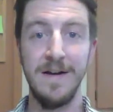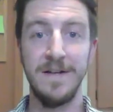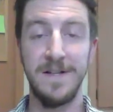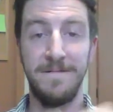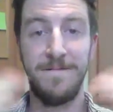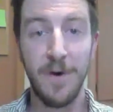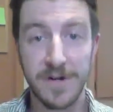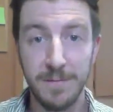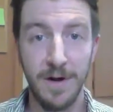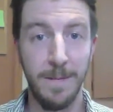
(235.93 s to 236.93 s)
So the
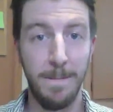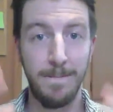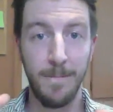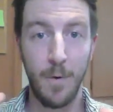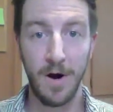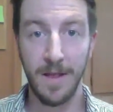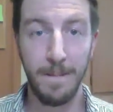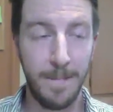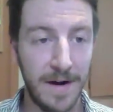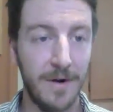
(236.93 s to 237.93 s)
first one of the
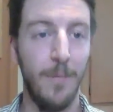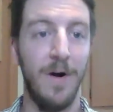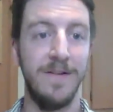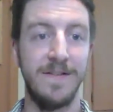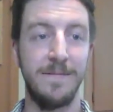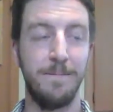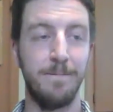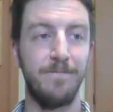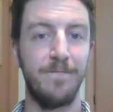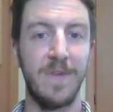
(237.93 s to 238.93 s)
bigger ones,
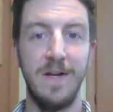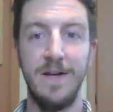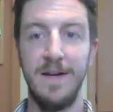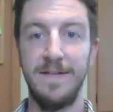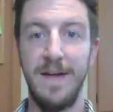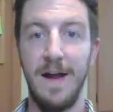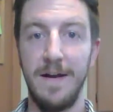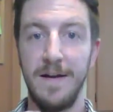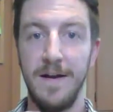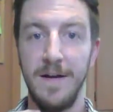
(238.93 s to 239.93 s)
is
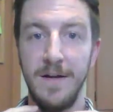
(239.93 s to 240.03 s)
that